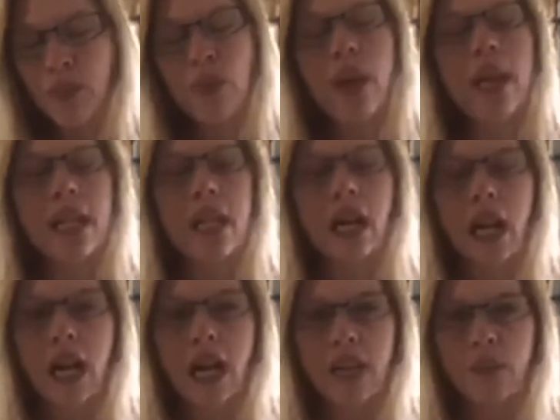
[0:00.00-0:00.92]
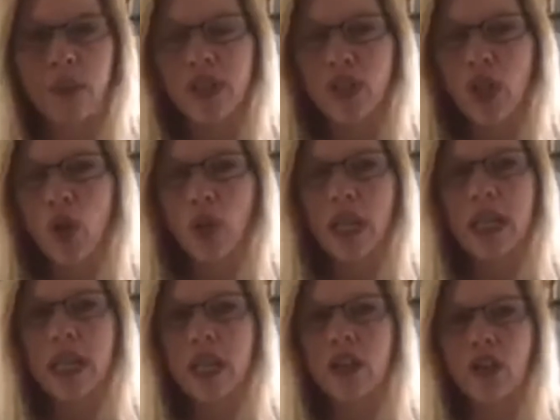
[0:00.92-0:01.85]
pray to God and we don't
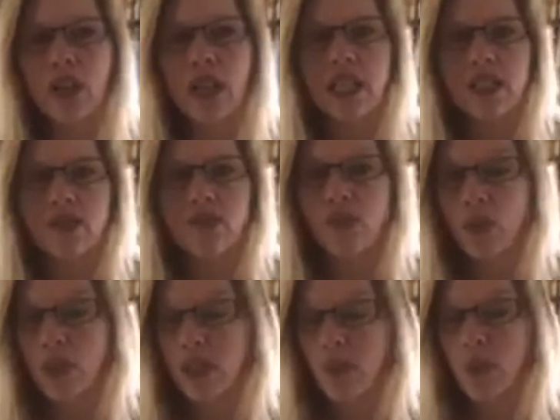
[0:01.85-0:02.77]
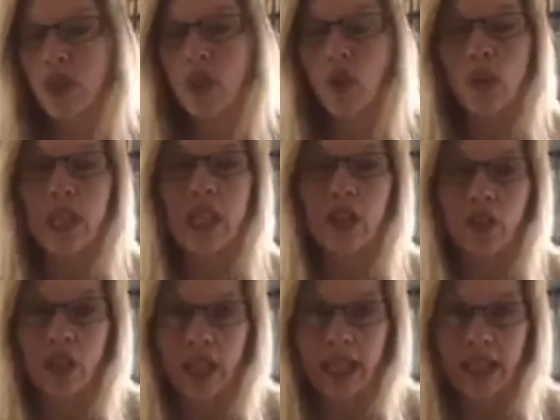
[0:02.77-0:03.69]
hear His voice, we don't
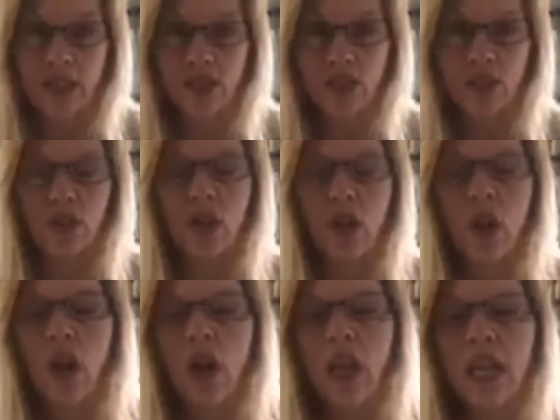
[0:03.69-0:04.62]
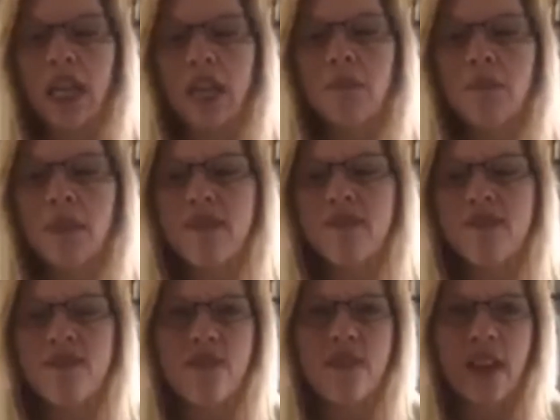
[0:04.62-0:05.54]
hear an answer, it can be
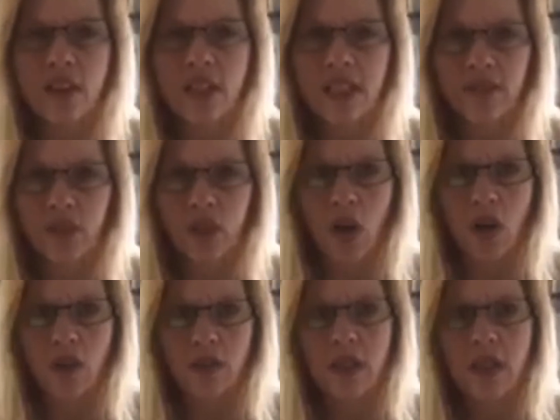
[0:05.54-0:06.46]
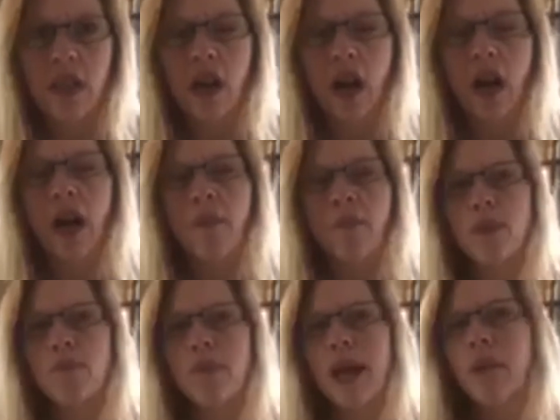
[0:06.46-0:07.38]
very difficult.
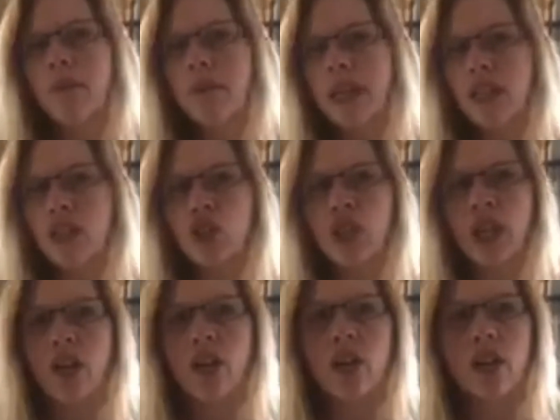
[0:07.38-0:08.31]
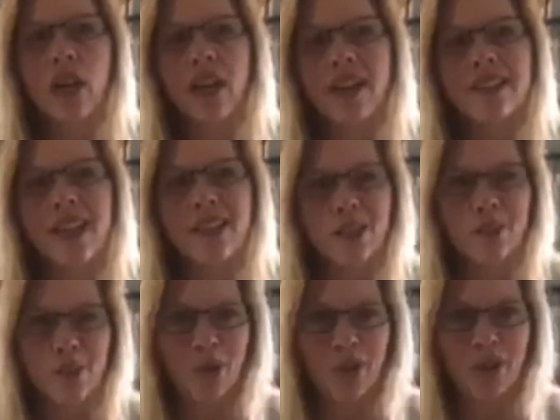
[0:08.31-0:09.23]
The mountain man shared a
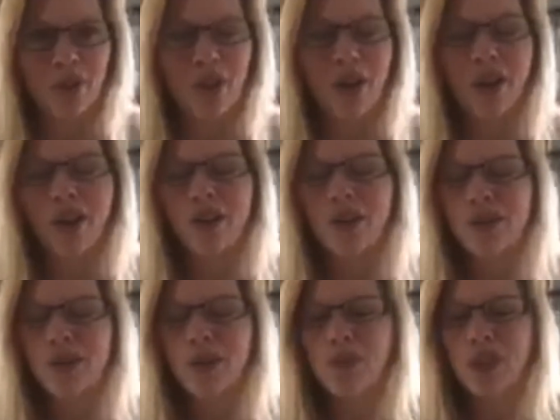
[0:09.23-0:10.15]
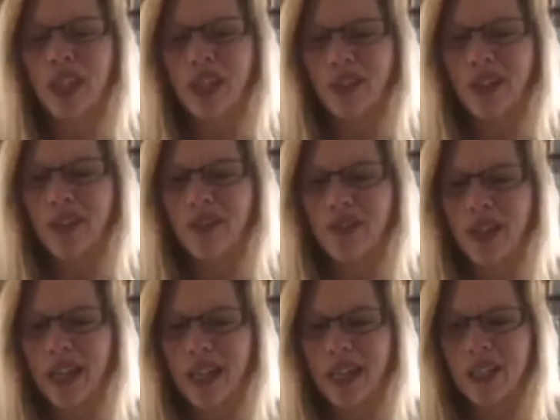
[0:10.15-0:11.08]
testimonial on our YouTube channel the other
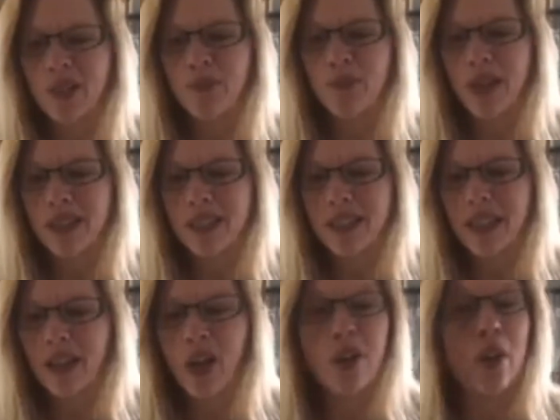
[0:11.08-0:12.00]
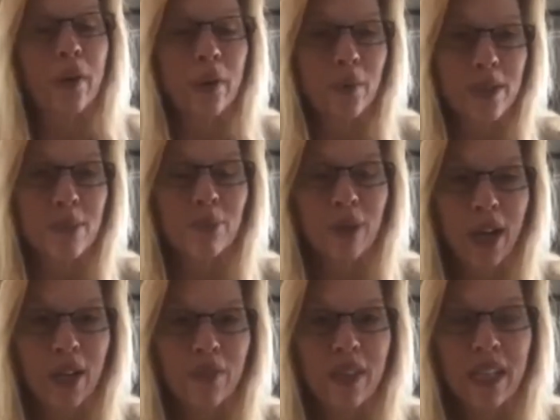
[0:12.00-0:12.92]
day expressing that although he wasn't
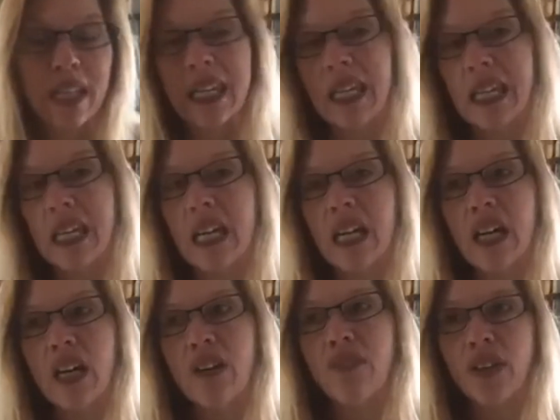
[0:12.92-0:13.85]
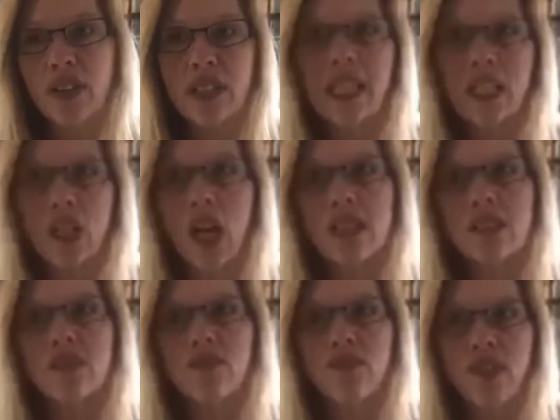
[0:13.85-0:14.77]
proud of it, he felt he
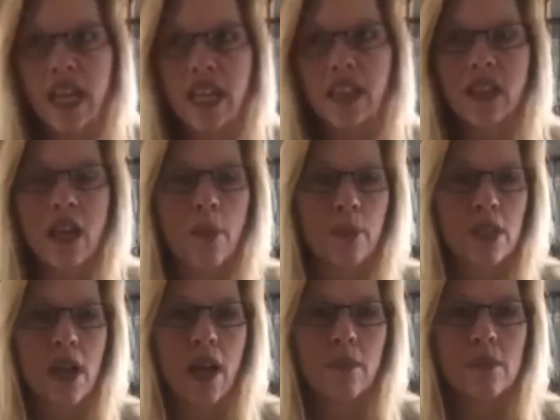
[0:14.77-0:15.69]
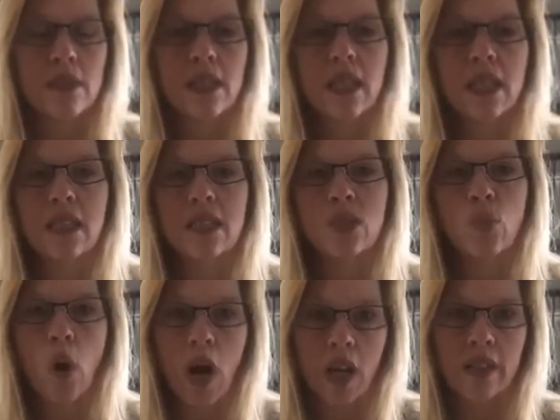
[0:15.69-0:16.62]
lost faith a couple times in
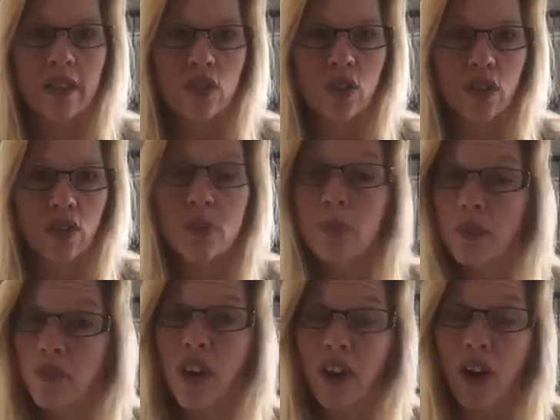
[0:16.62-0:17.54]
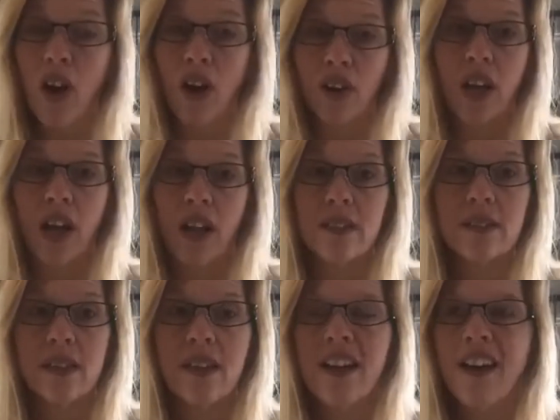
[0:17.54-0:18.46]
this walk this year. It's been very hard,
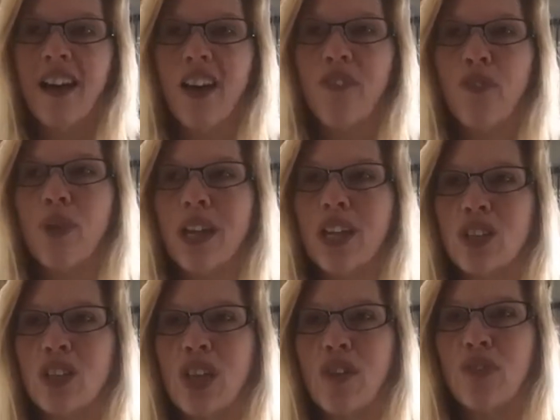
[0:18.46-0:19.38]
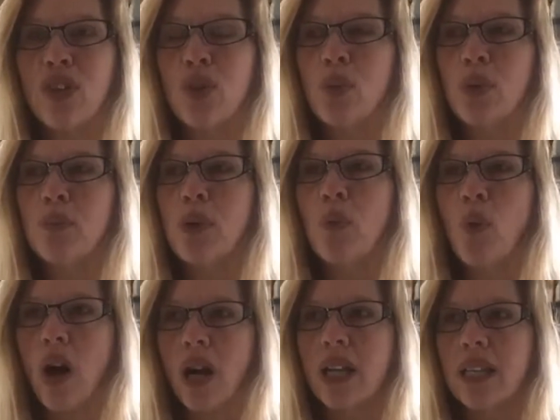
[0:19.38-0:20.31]
guys. If you would be
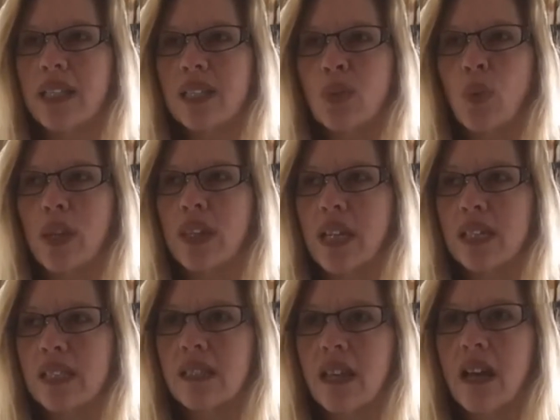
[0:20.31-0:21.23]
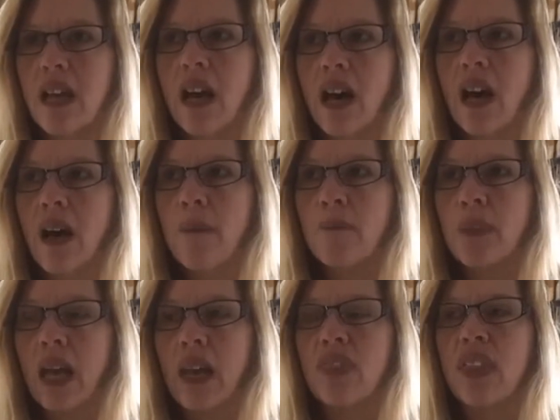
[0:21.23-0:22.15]
walking this with us,
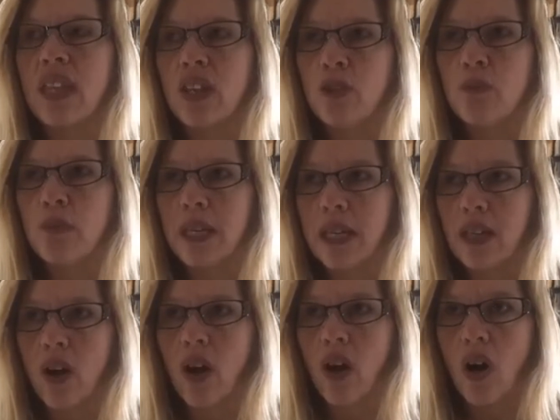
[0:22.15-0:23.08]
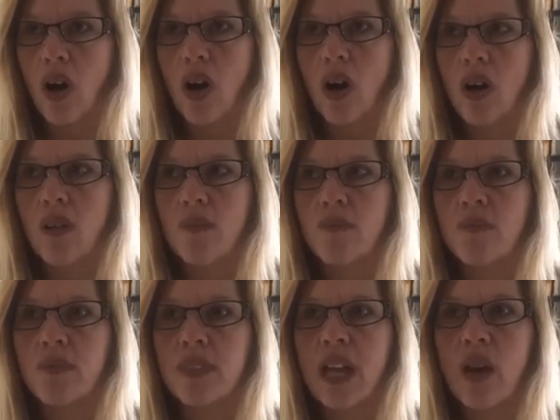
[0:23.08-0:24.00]
I think you'd be in awe
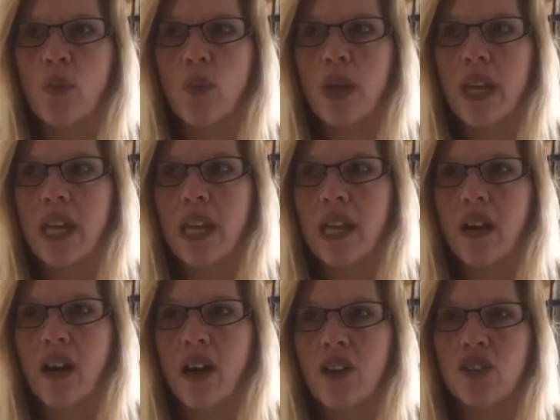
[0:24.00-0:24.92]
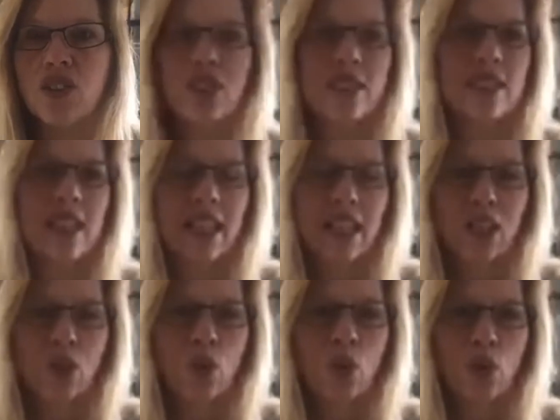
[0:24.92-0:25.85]
that we aren't just sitting
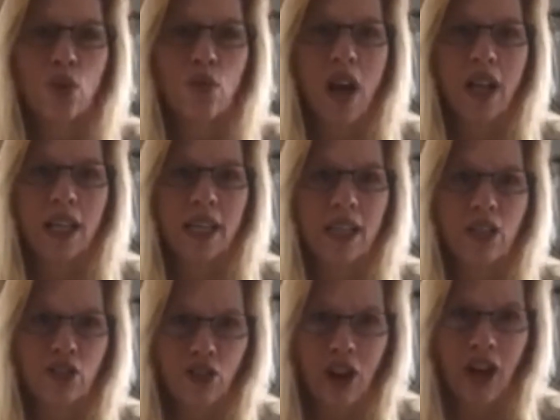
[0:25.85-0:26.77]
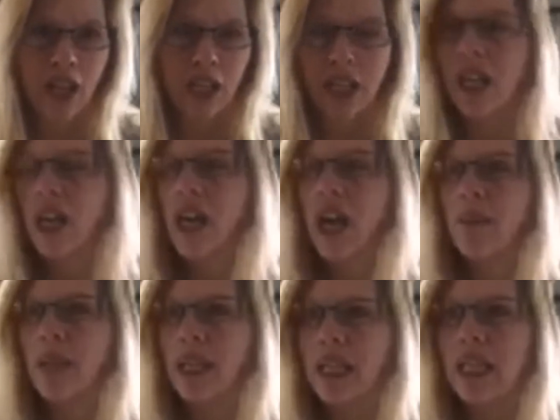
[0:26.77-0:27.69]
in a corner rocking and crying.
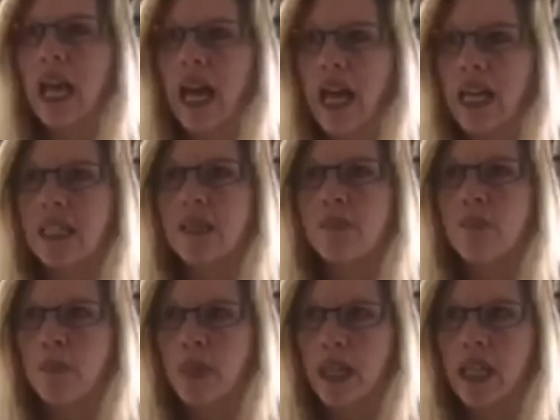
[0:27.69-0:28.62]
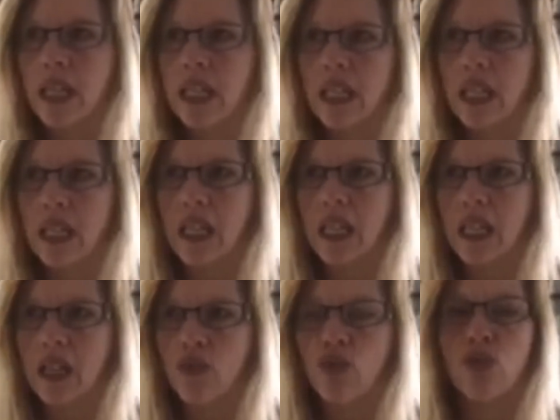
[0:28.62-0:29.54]
I mean, it has been
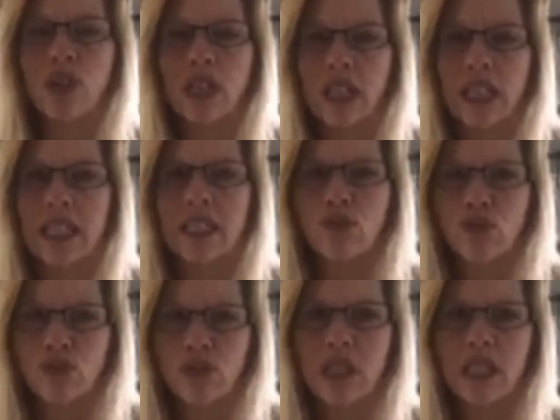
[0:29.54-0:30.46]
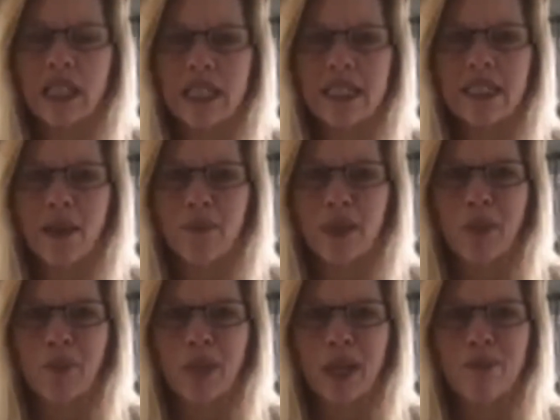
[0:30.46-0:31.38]
really, really
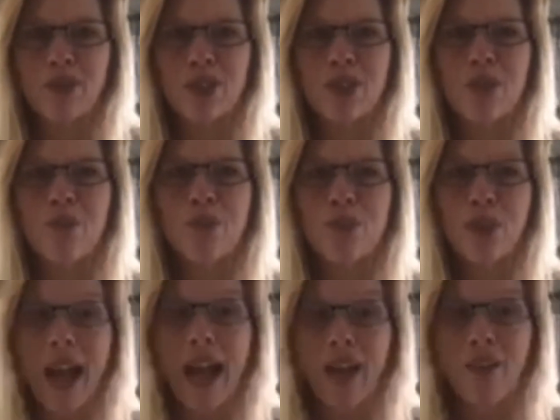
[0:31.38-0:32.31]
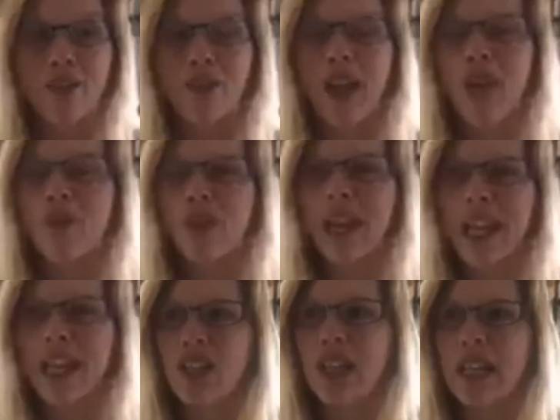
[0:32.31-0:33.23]
something, but I'm just so proud of how we're
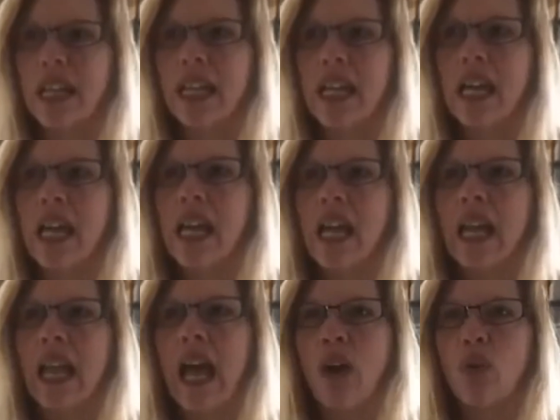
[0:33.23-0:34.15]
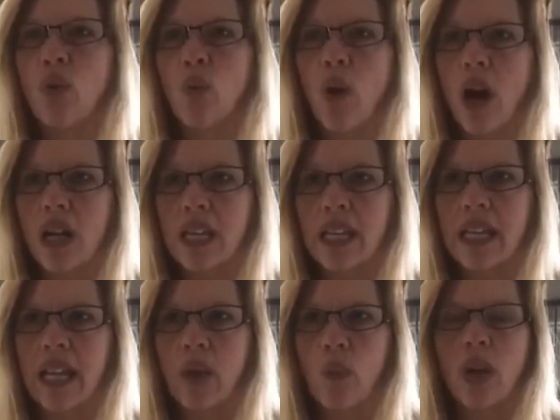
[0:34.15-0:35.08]
handling it and how we're walking
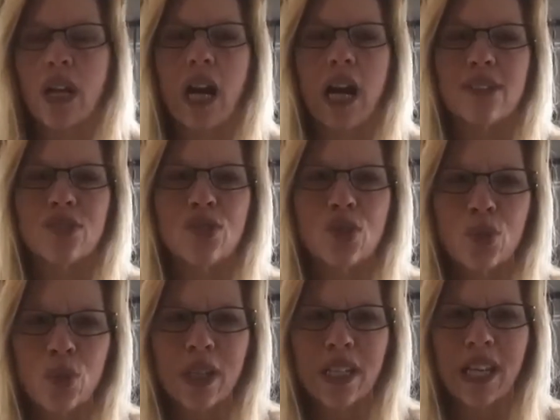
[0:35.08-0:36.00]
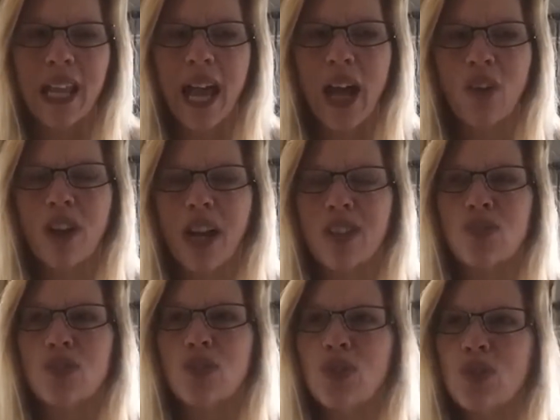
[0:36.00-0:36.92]
it and what God's doing and how
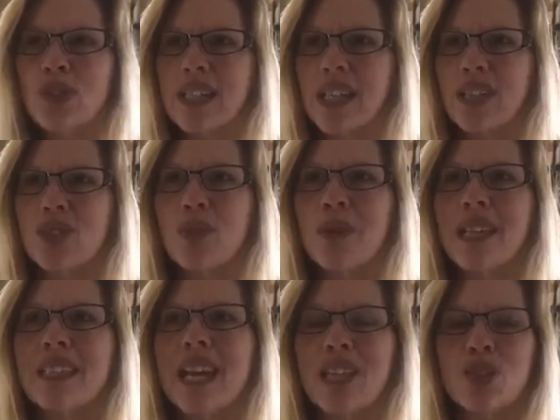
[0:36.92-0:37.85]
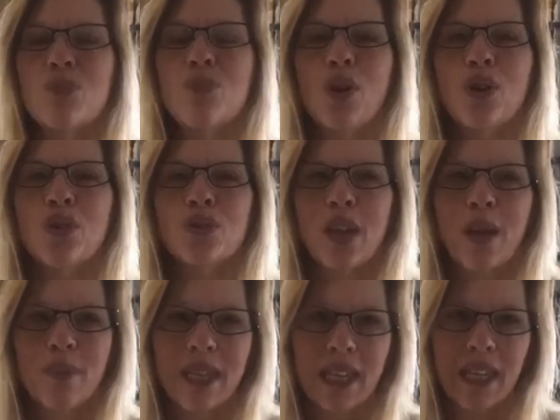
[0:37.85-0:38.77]
God's using us. So many testimonials
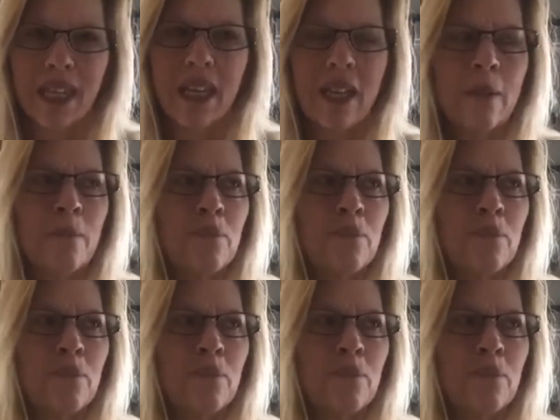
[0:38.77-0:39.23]
coming in